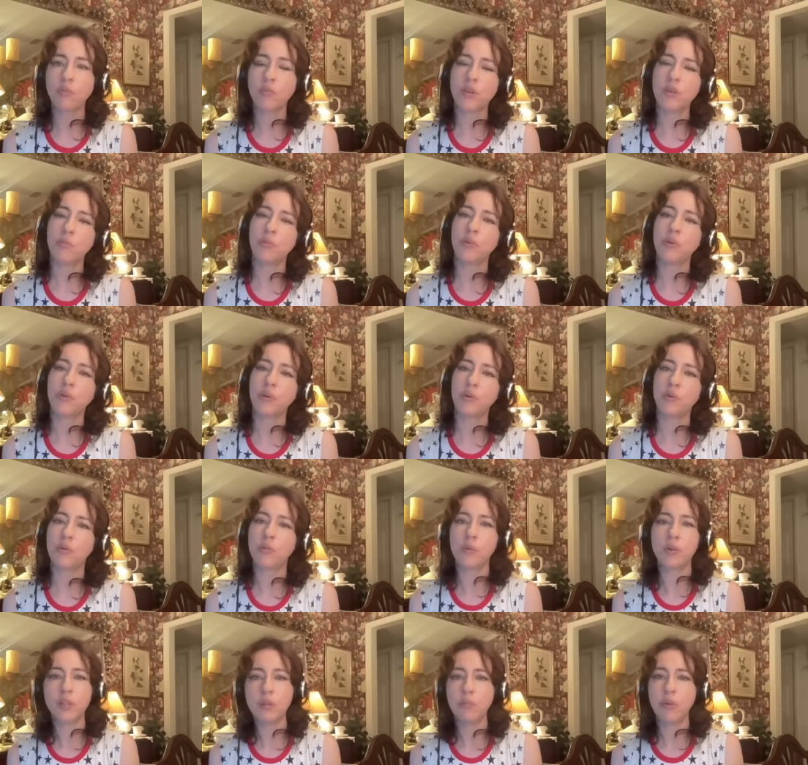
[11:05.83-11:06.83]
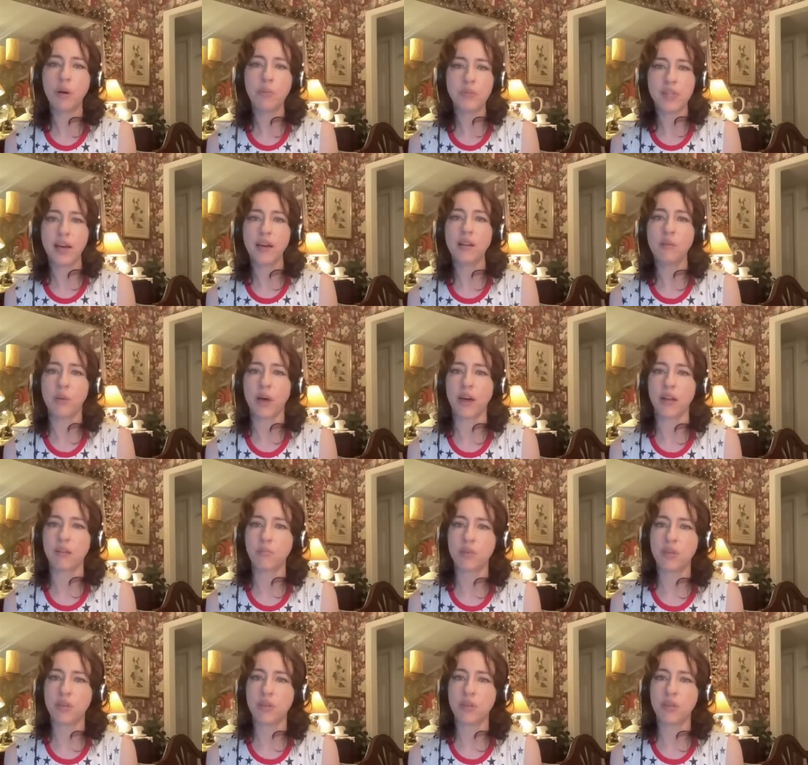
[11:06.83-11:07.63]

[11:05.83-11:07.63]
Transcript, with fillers: of people who are really bummed out about it